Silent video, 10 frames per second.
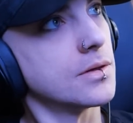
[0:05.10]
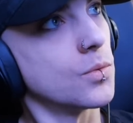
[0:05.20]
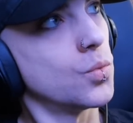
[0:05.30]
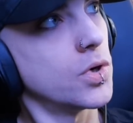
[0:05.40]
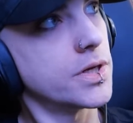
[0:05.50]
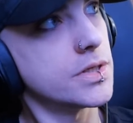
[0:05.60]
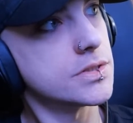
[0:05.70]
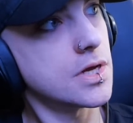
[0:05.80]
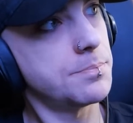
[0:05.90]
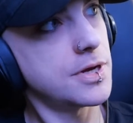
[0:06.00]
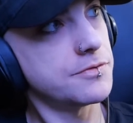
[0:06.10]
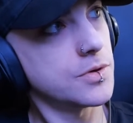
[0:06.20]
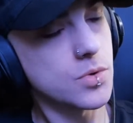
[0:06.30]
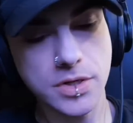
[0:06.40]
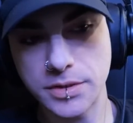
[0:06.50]
What is up,
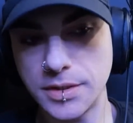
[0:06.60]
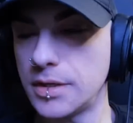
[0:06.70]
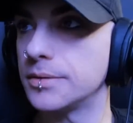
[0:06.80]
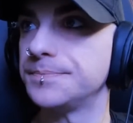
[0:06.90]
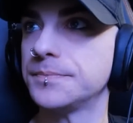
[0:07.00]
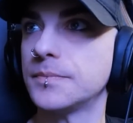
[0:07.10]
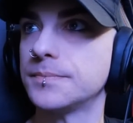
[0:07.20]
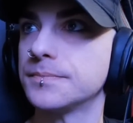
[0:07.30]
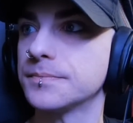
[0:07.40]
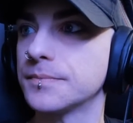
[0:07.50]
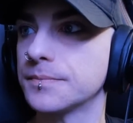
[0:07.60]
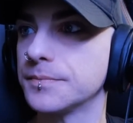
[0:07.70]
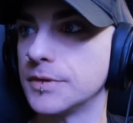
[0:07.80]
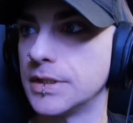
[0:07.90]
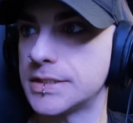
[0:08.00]
everyone?
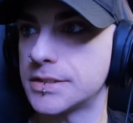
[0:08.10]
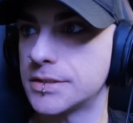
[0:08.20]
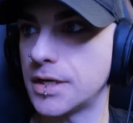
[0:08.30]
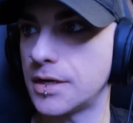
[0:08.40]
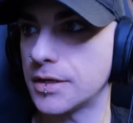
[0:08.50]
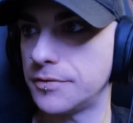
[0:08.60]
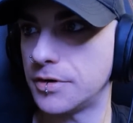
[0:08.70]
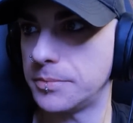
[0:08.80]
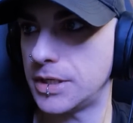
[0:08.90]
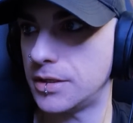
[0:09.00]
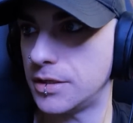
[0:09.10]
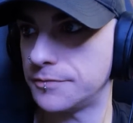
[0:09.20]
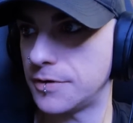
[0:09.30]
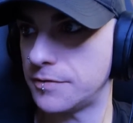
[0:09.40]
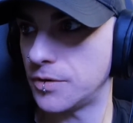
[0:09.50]
Let's give it a minute here
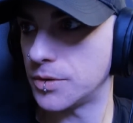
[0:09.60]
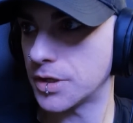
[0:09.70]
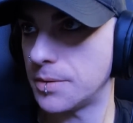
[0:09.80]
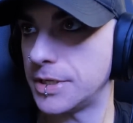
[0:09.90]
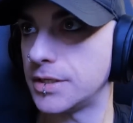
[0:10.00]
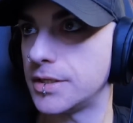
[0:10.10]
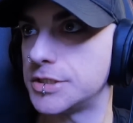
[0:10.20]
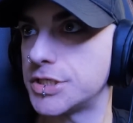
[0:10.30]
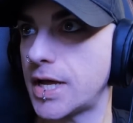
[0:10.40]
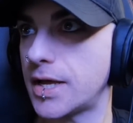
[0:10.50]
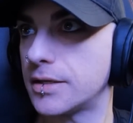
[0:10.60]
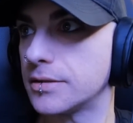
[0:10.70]
for everyone to come into the chat.